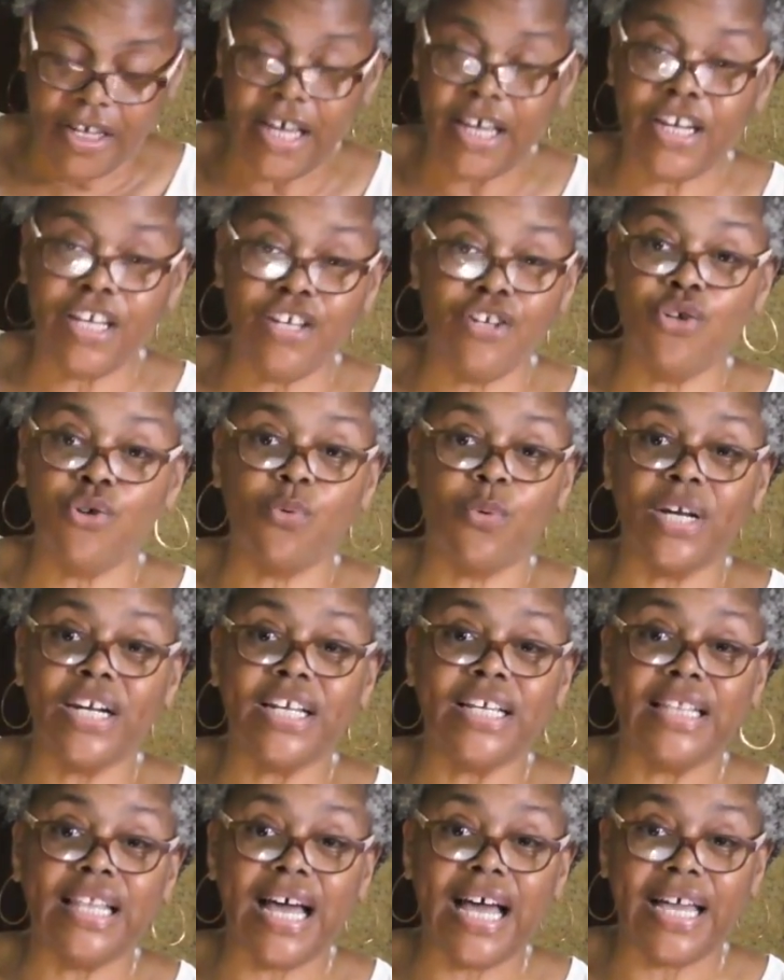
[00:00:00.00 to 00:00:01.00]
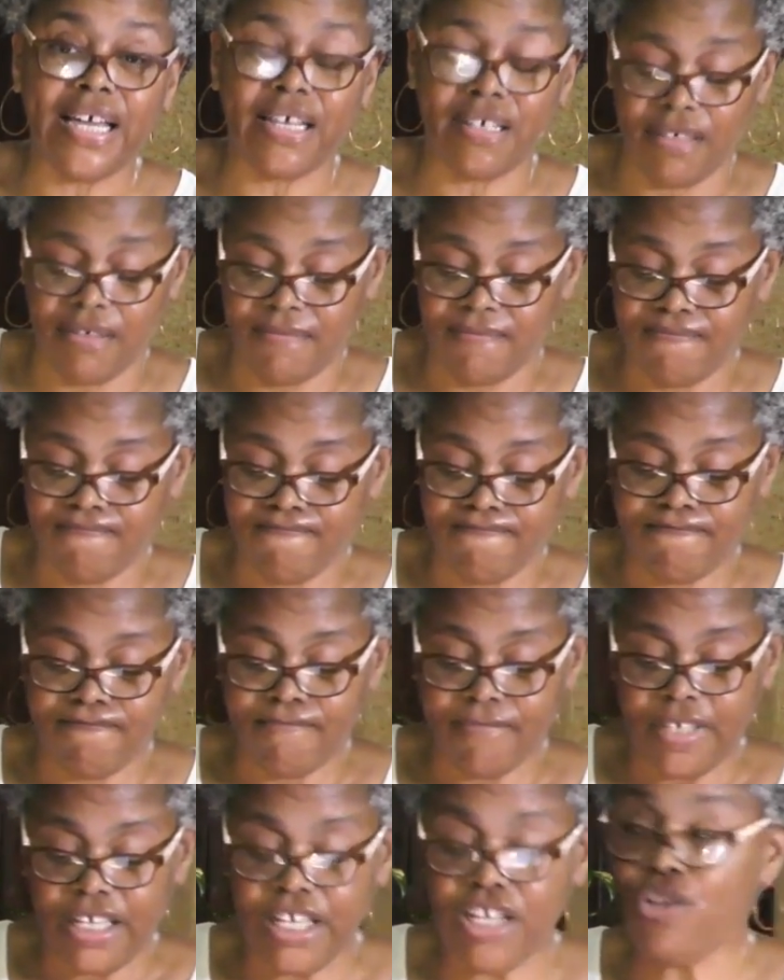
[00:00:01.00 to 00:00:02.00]
and he knew what he liked.
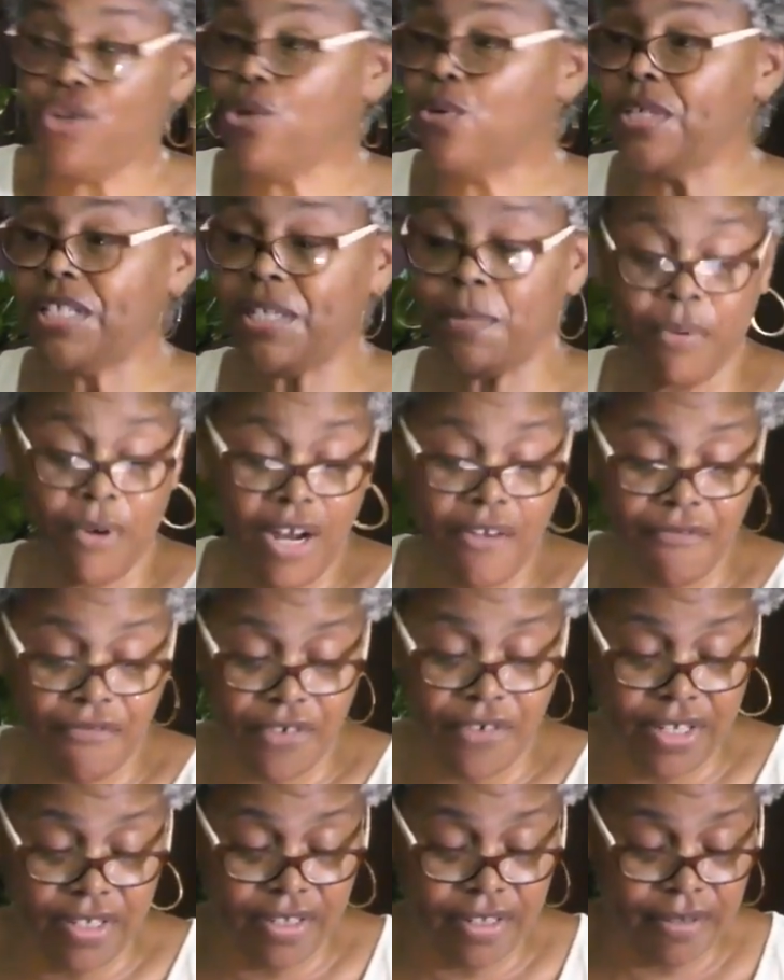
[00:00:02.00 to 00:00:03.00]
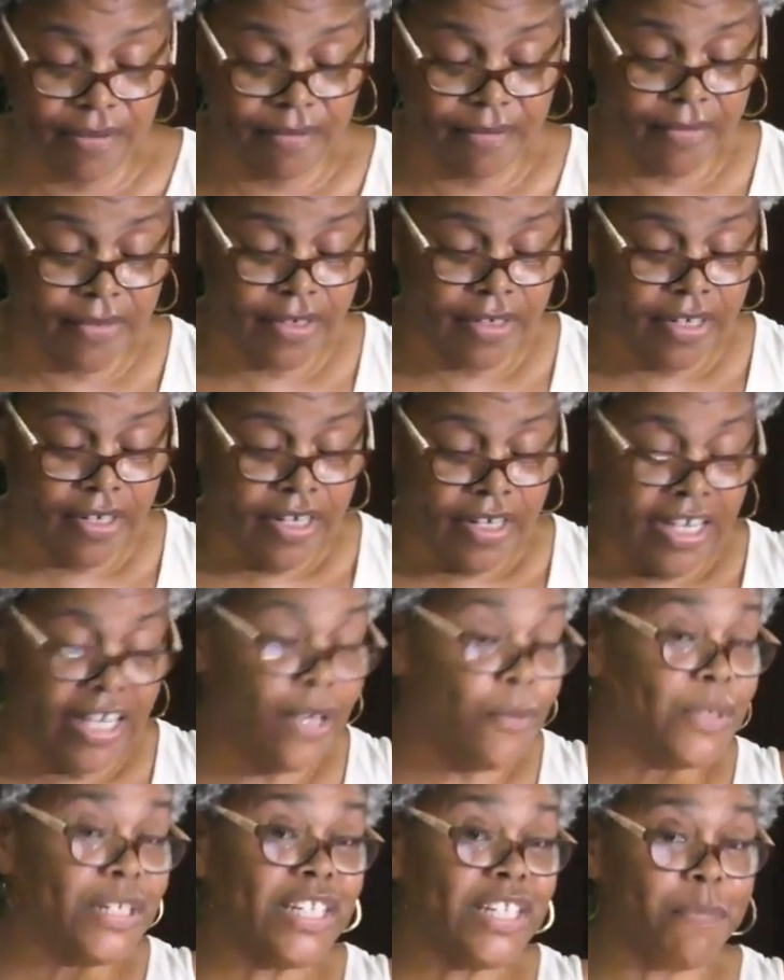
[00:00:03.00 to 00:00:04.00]
He knew his preference.
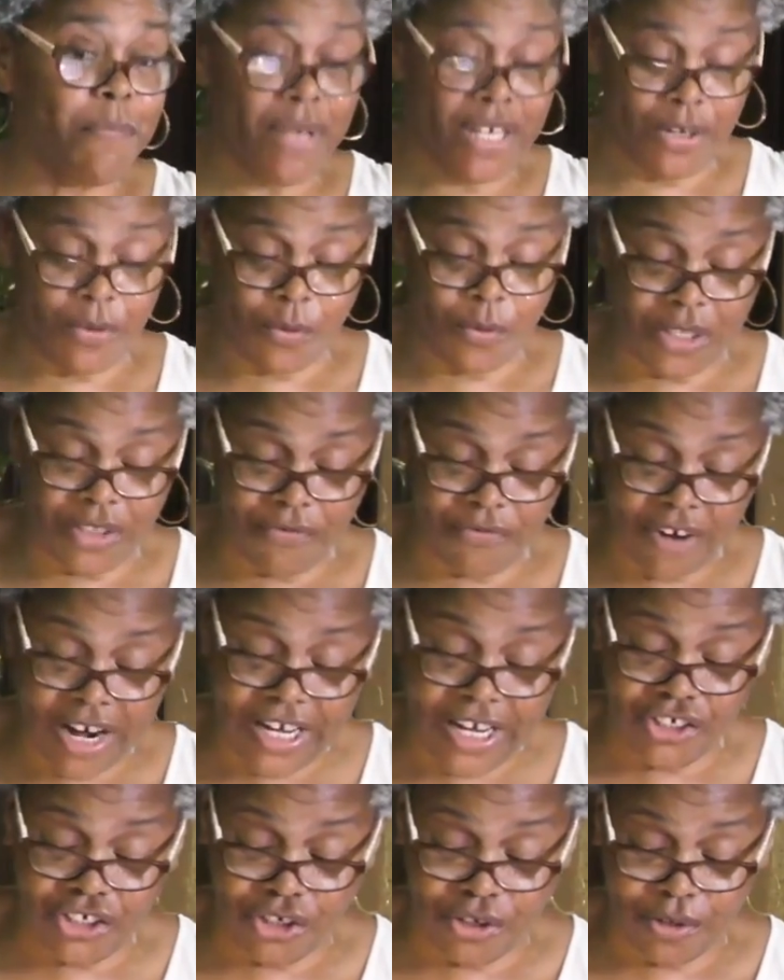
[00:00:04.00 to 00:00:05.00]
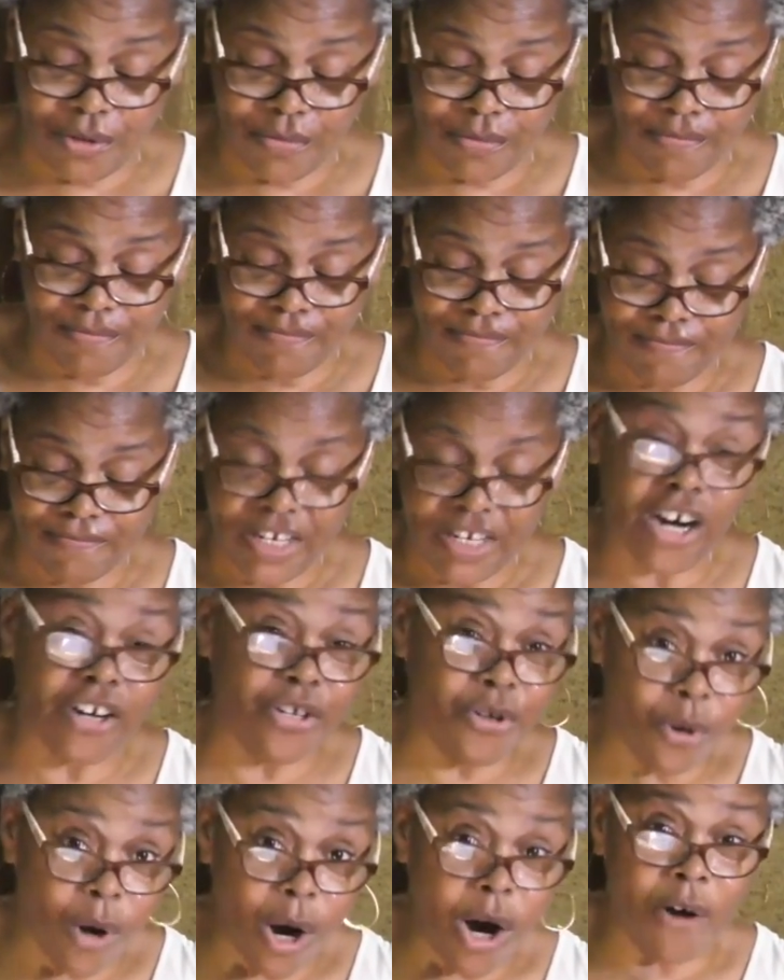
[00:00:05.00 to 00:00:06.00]
He was smitten with Rachel. Are
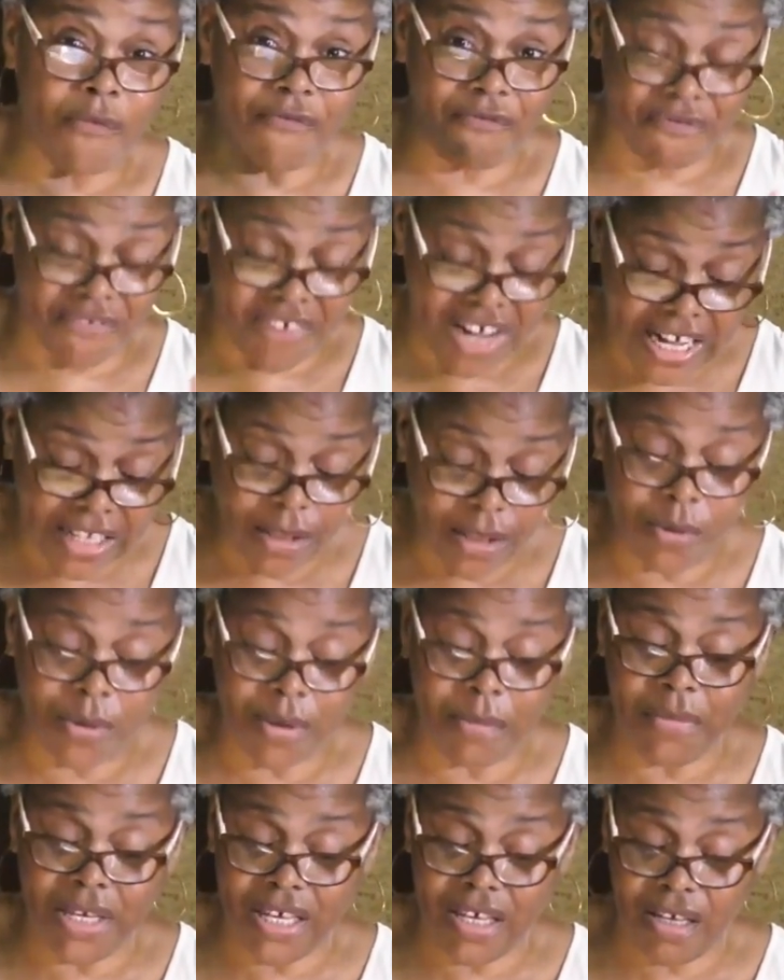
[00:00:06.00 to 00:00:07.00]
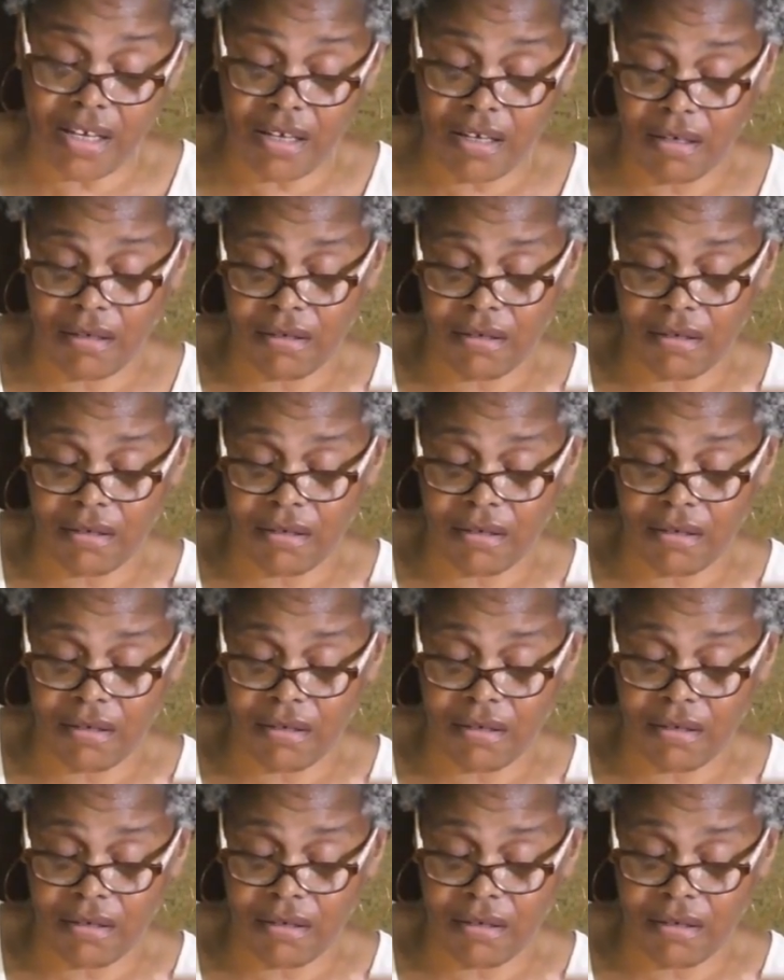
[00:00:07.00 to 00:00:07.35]
you all following me?